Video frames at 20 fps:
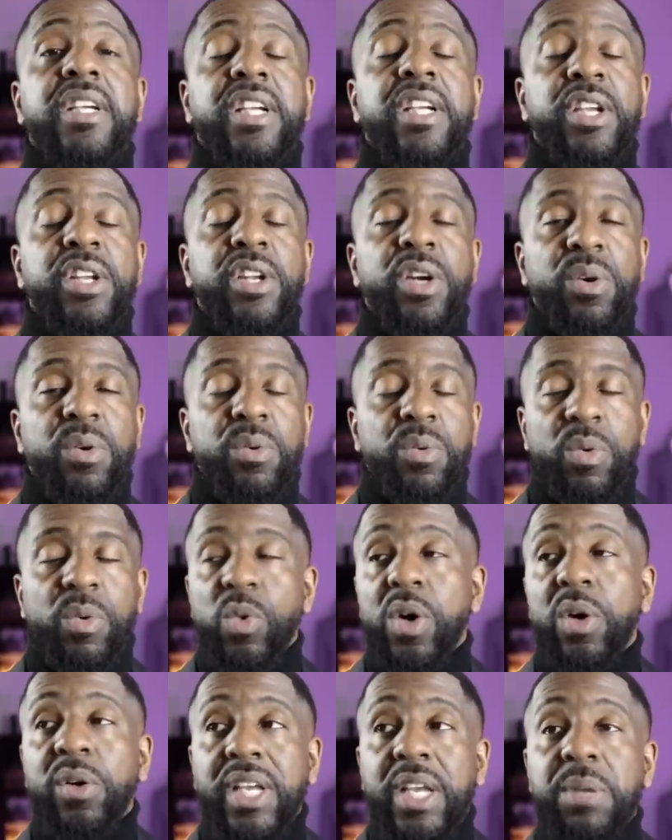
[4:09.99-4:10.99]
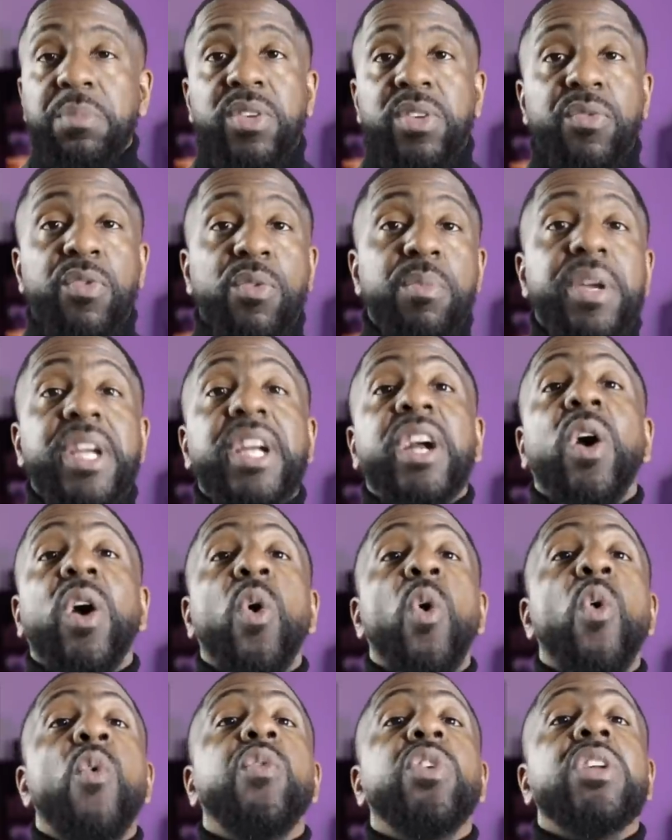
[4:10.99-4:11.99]
you know, well, keeps it from being
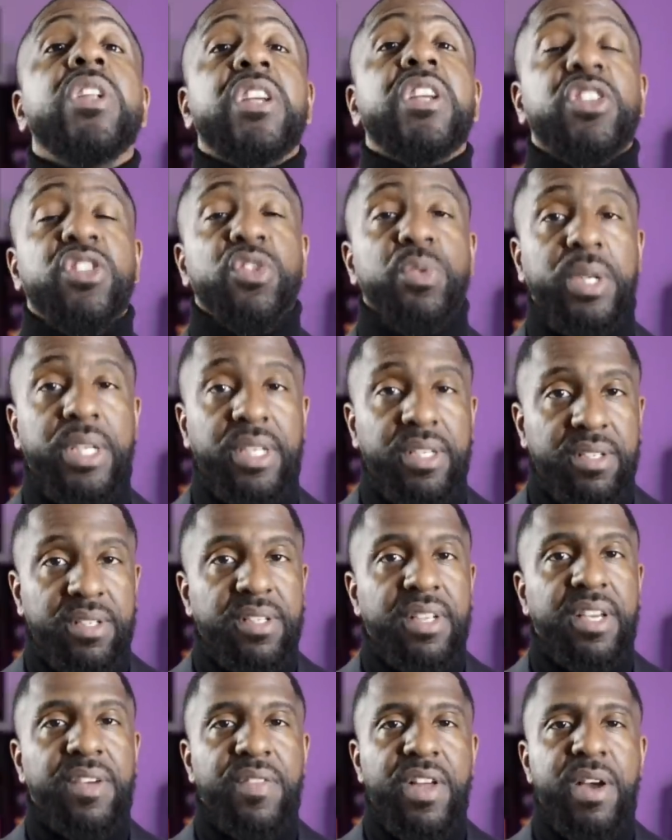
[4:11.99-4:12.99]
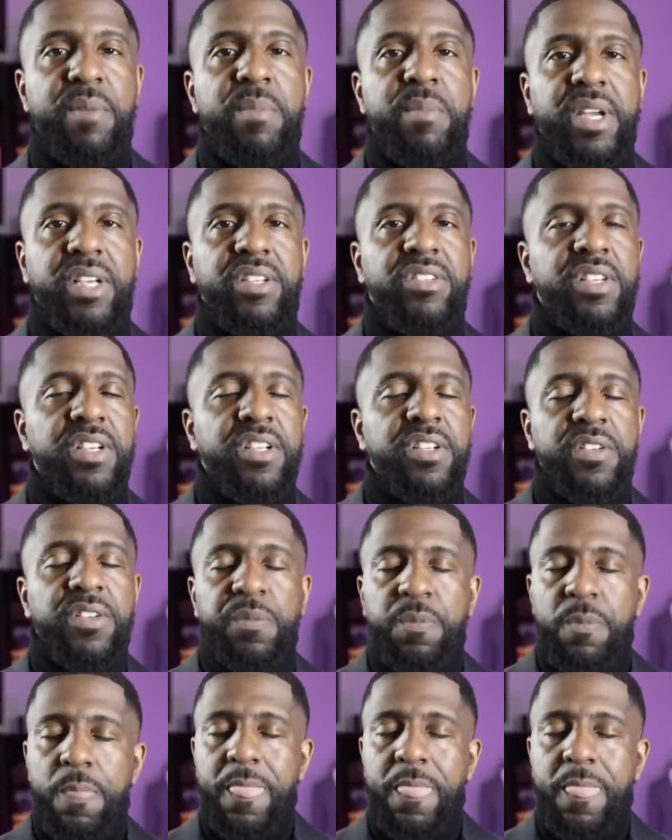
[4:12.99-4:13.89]
overly sweet, if that makes sense.